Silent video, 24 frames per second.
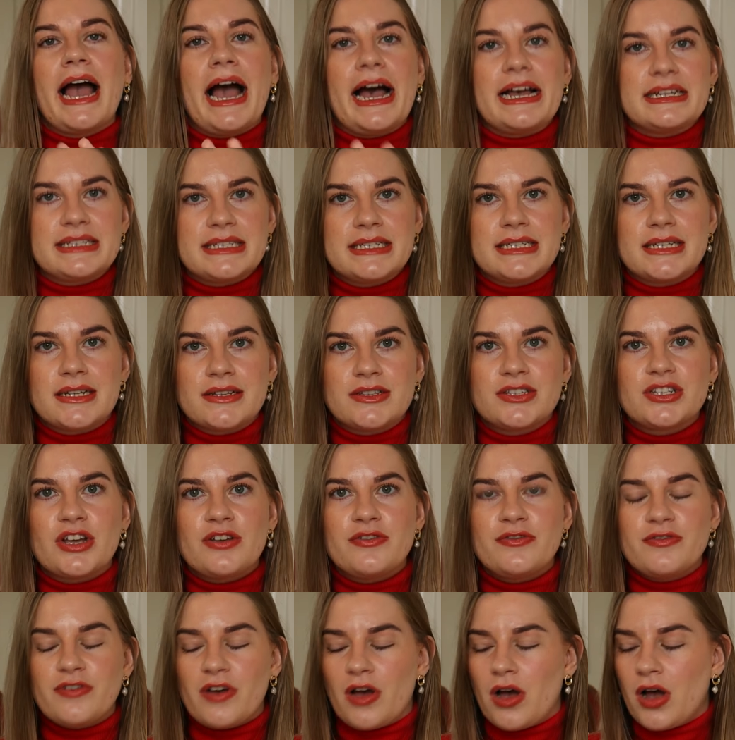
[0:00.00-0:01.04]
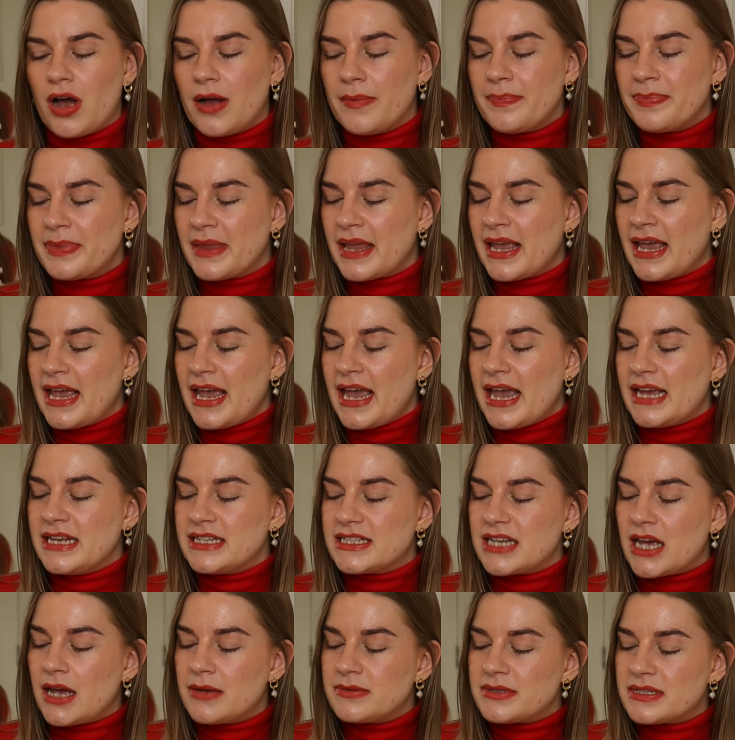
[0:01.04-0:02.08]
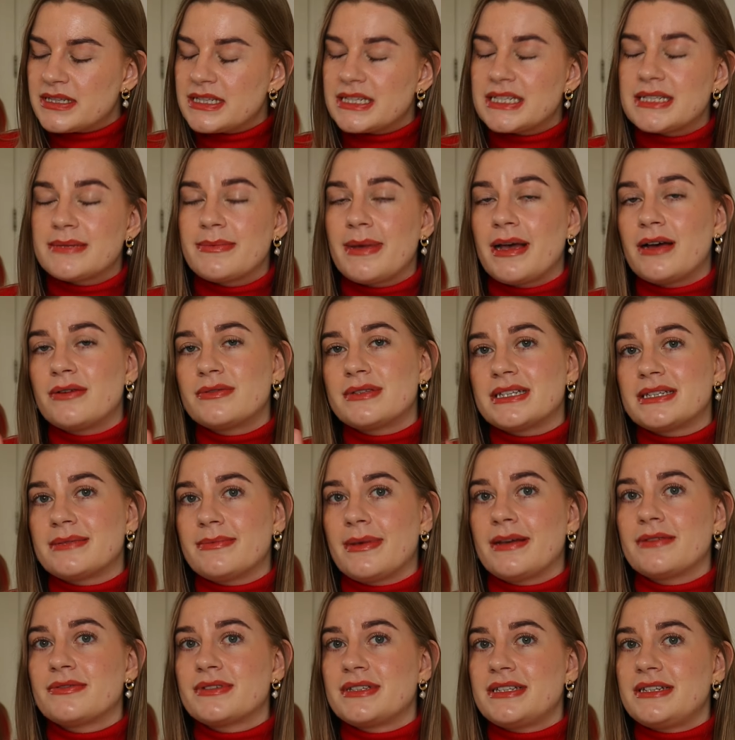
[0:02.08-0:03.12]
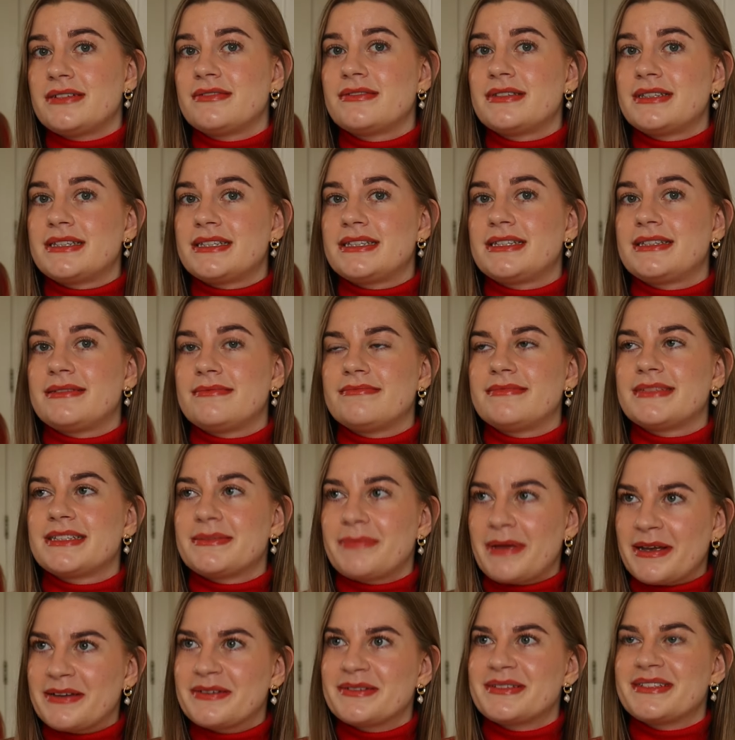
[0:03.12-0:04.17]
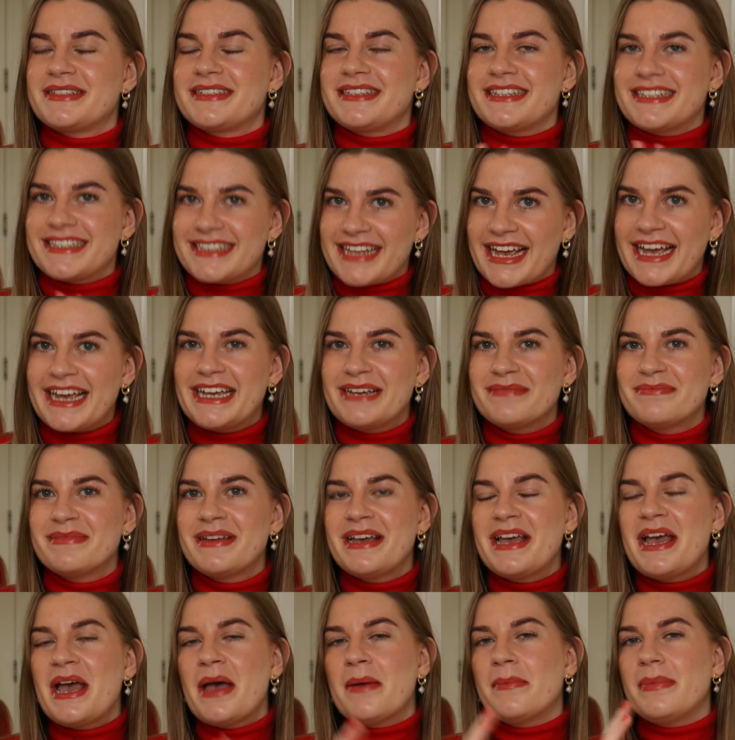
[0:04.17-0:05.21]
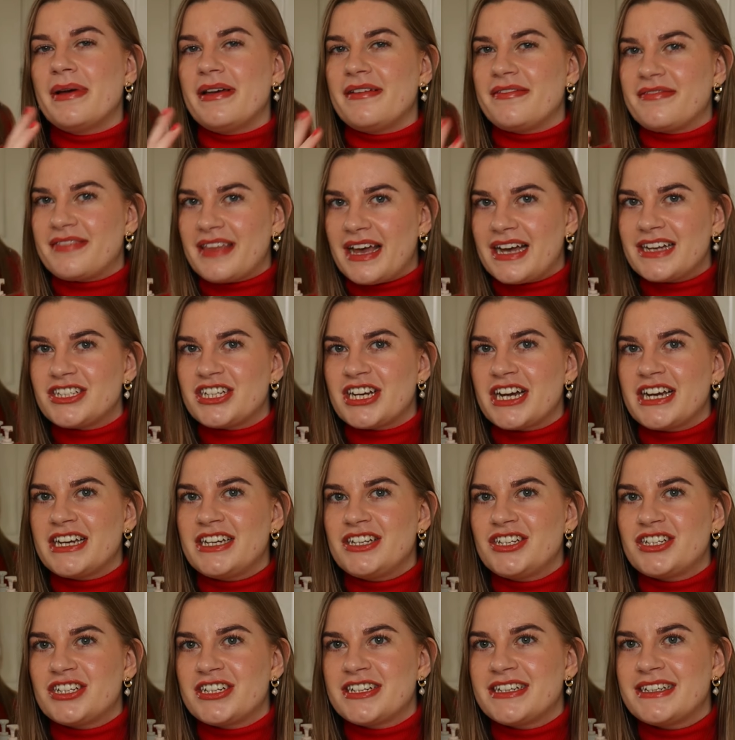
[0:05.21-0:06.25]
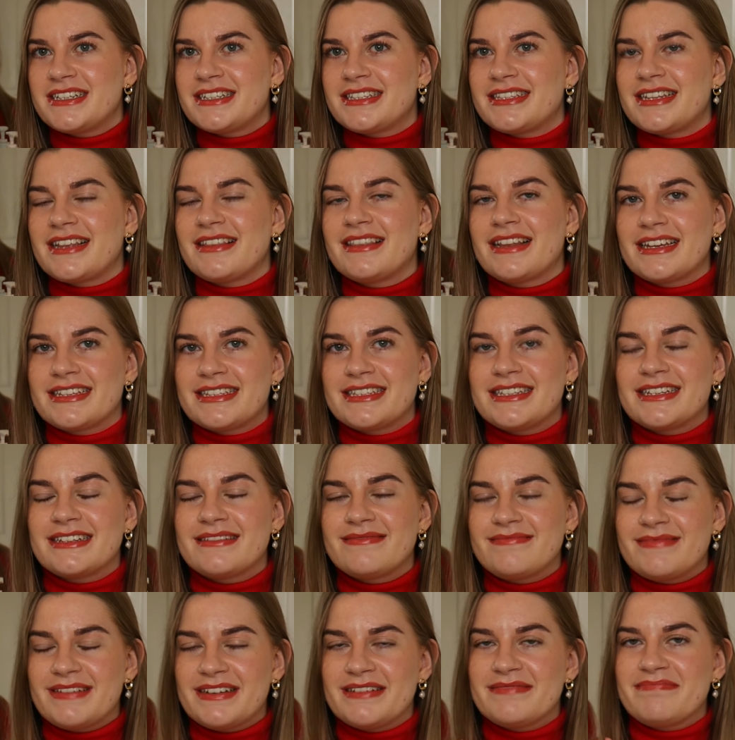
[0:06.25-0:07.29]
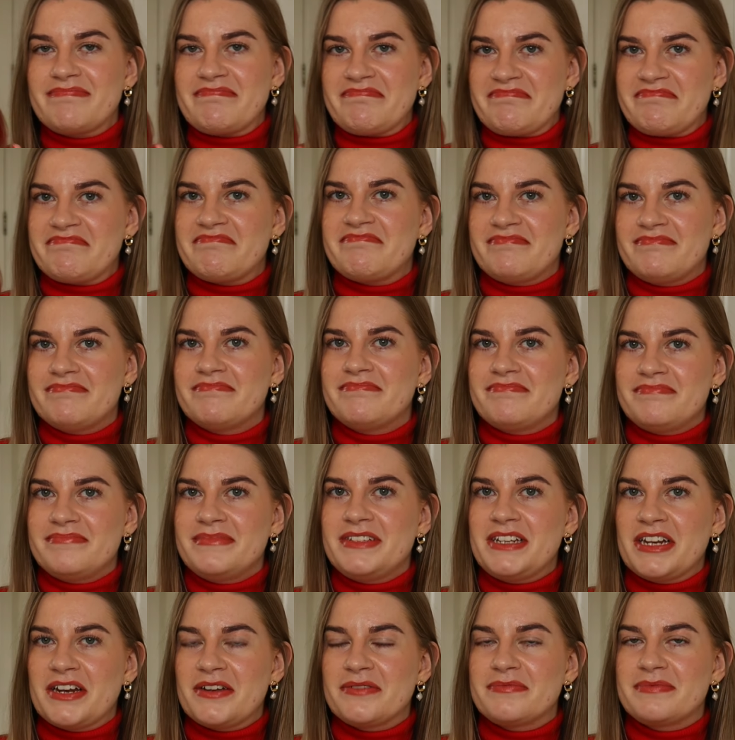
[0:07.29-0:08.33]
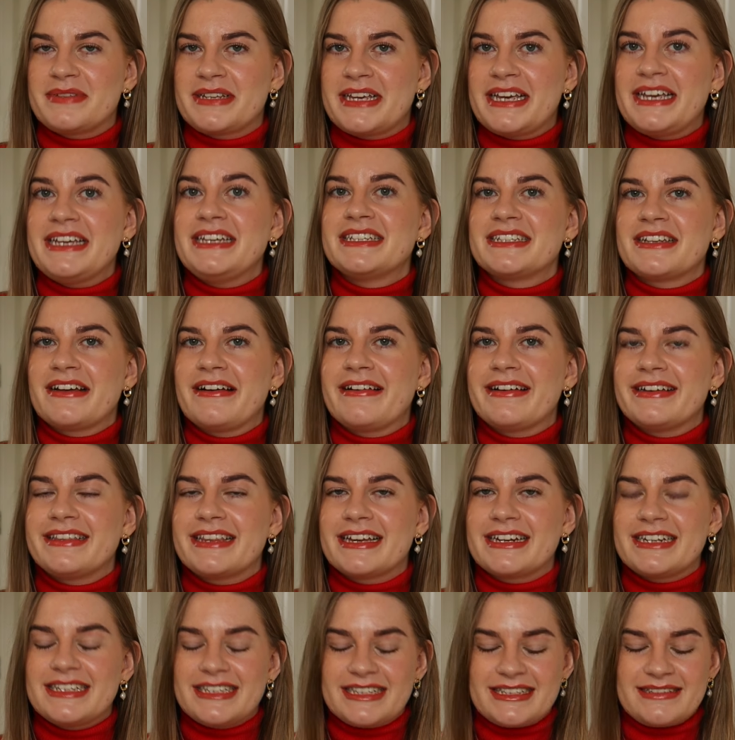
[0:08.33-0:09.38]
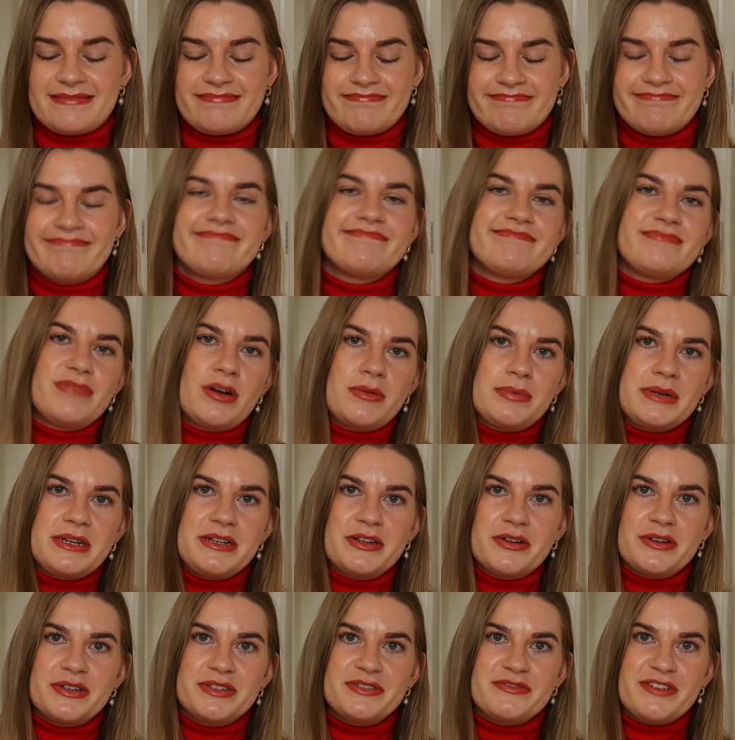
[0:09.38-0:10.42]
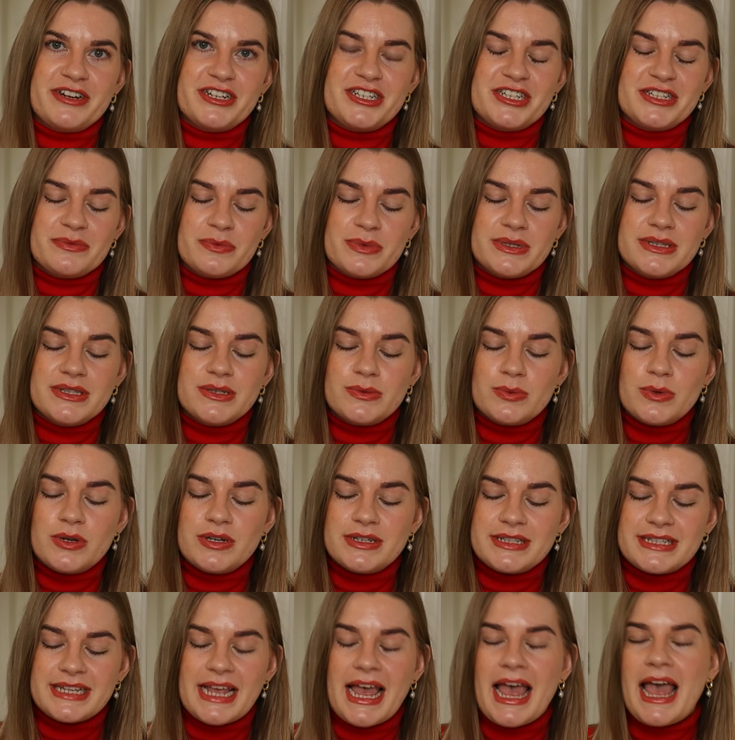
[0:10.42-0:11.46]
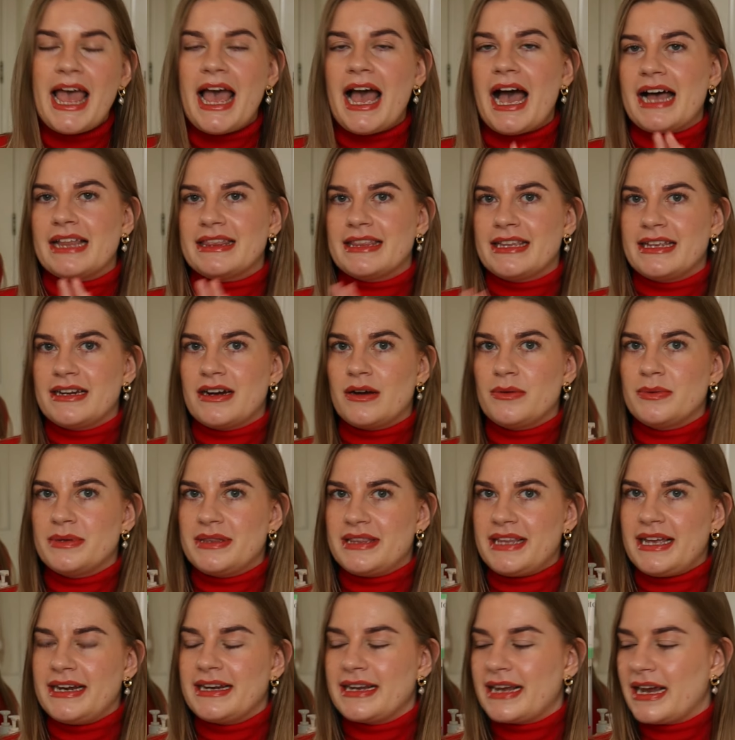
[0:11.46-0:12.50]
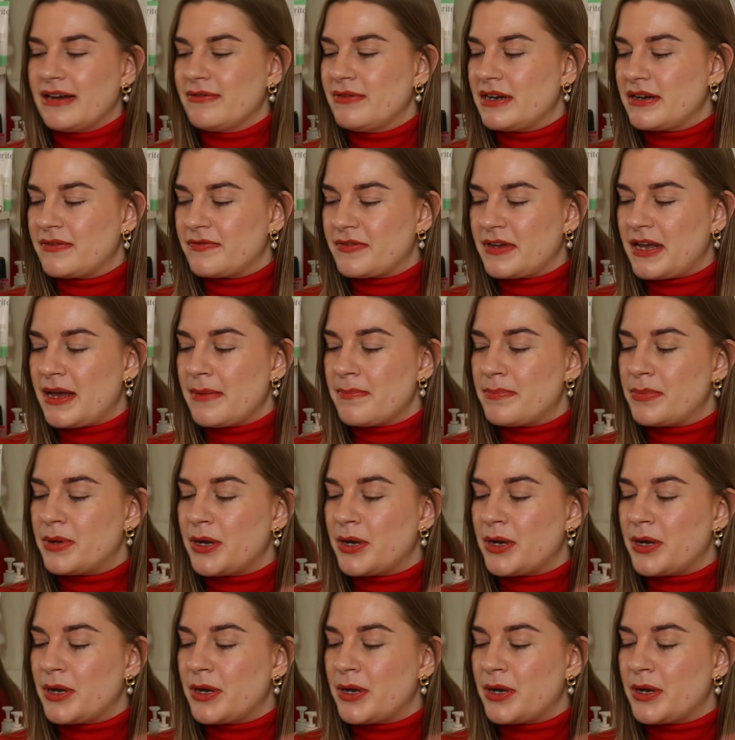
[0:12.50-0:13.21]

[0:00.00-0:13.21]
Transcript: Hasn't done so far. In terms of the smell, the smell still smells the same, but if that changes, then that's a, a you know key sign that it's probably not as fresh as it once was, and then I would then get rid of it.